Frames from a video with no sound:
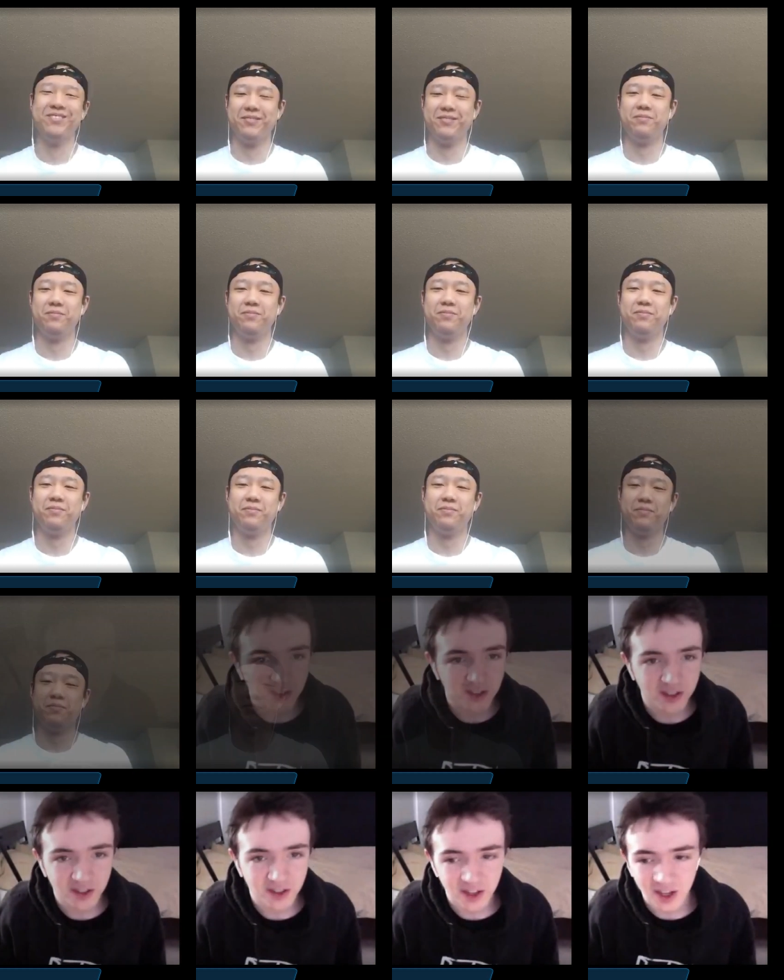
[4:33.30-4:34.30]
mean, it's
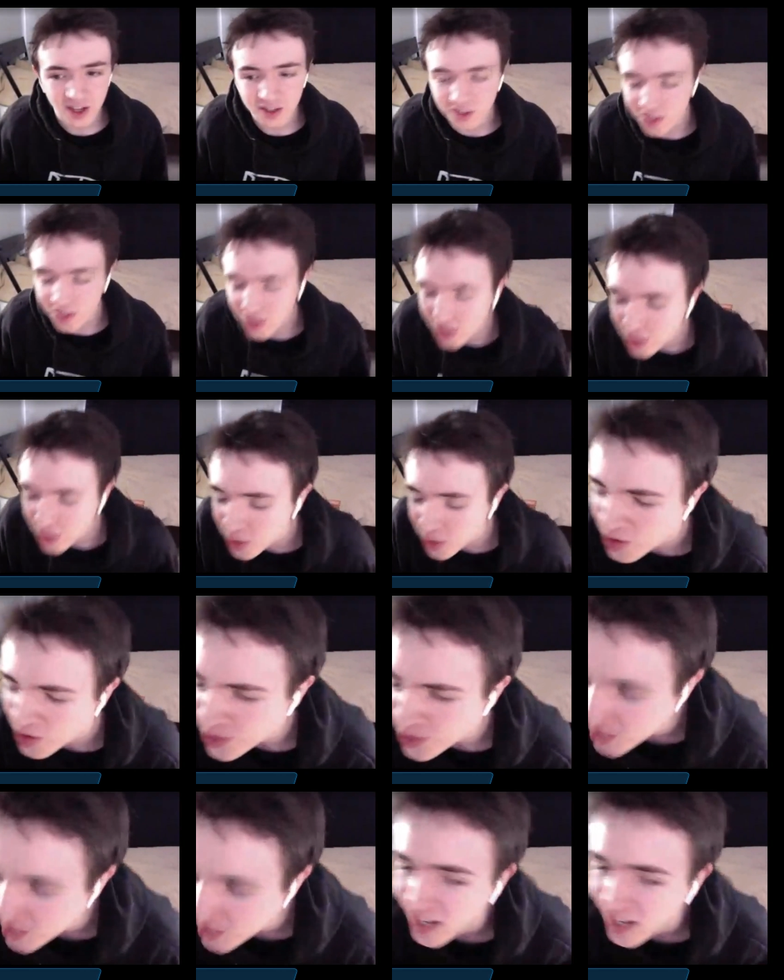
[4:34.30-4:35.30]
like you can
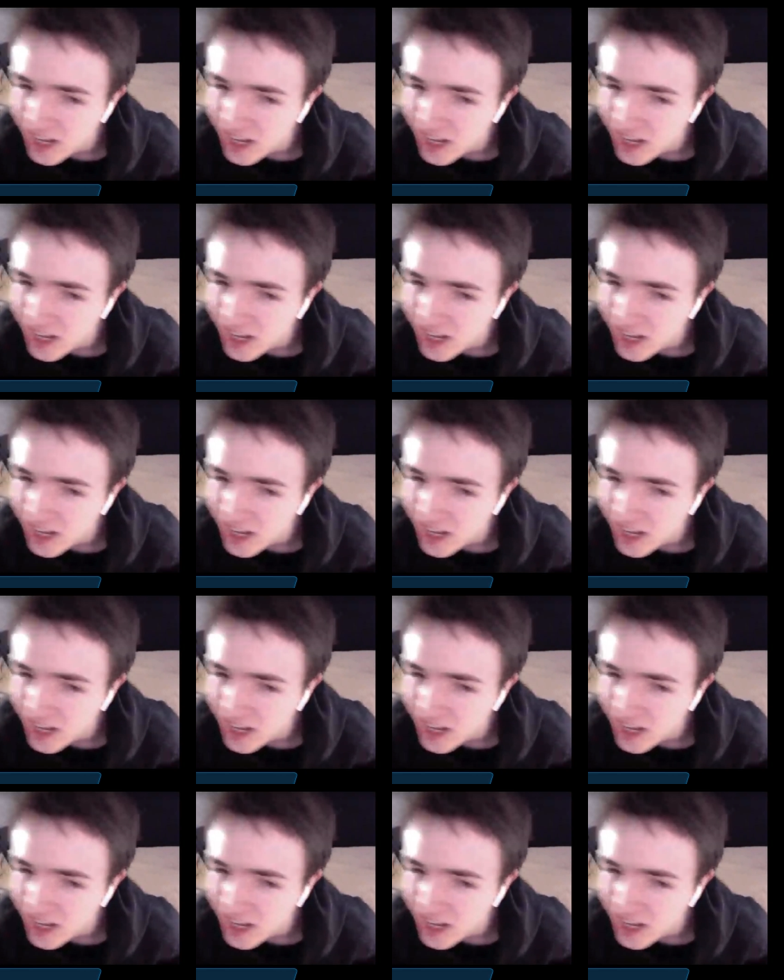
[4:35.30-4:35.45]
only name